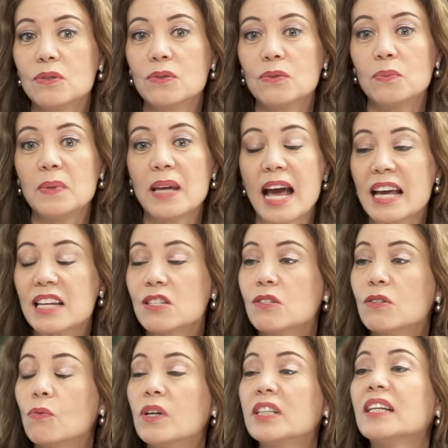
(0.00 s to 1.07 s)
to be
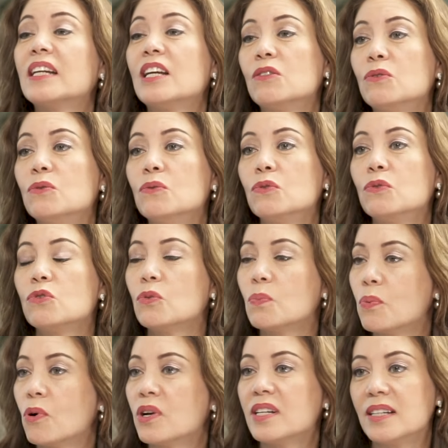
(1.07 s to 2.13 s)
asked, what can I do to
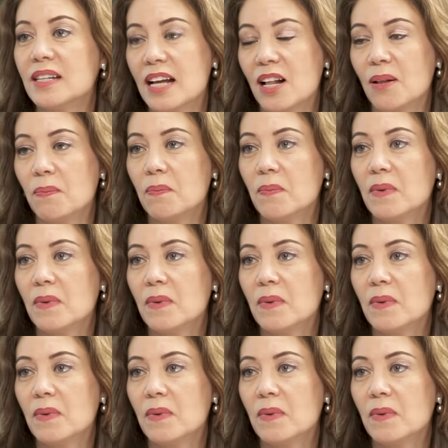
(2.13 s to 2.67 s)
support and help?